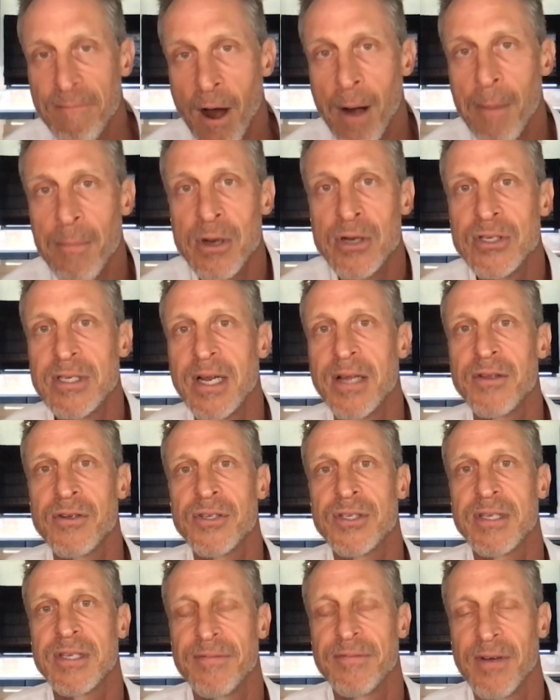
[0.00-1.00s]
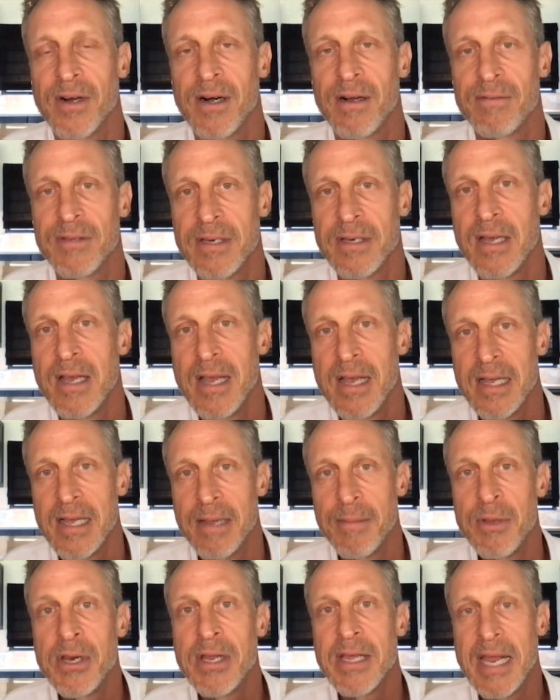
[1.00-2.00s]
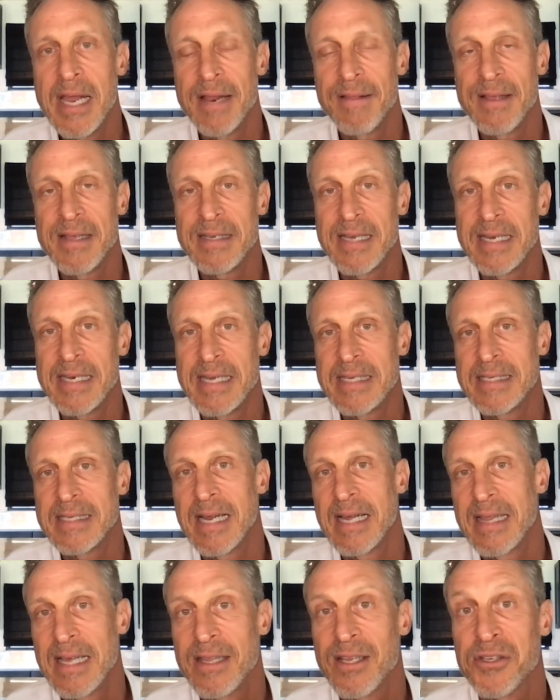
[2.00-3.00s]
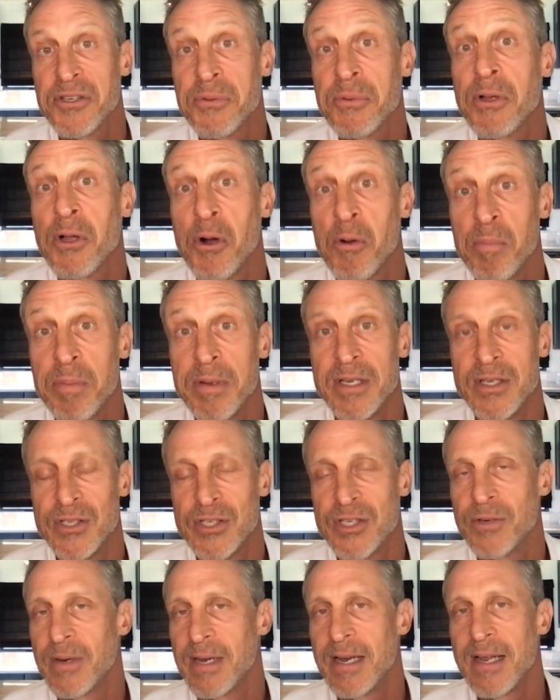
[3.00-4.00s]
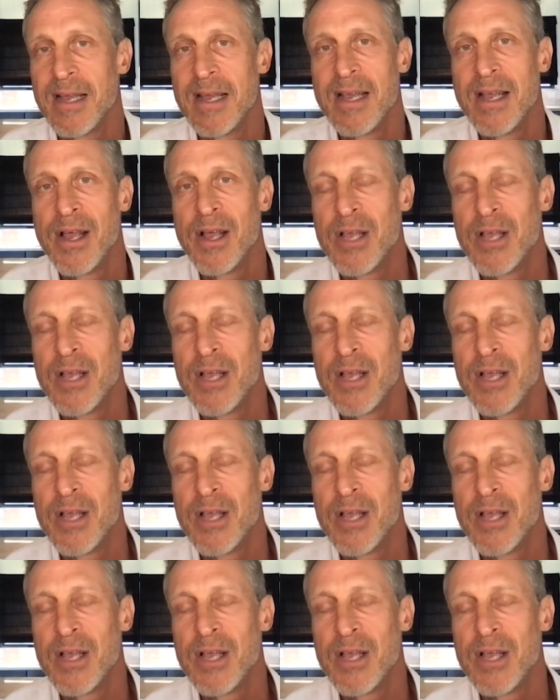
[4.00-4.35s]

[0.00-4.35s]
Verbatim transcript: farmers and others involved in communicating these ideas. And I think there's a real openness to it.